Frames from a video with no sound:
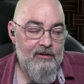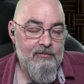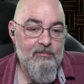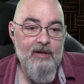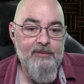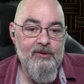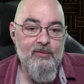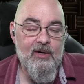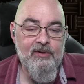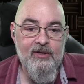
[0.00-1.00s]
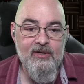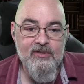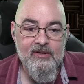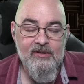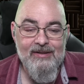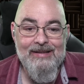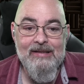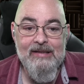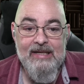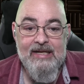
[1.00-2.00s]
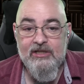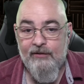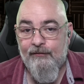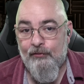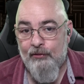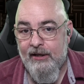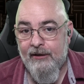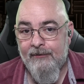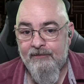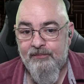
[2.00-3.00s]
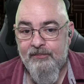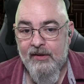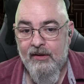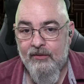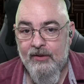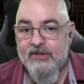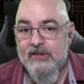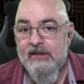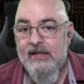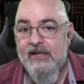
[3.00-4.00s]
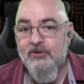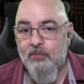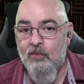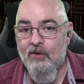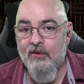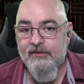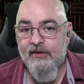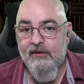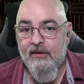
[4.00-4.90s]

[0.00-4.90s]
might be the one that is least freeing, that is least warranted.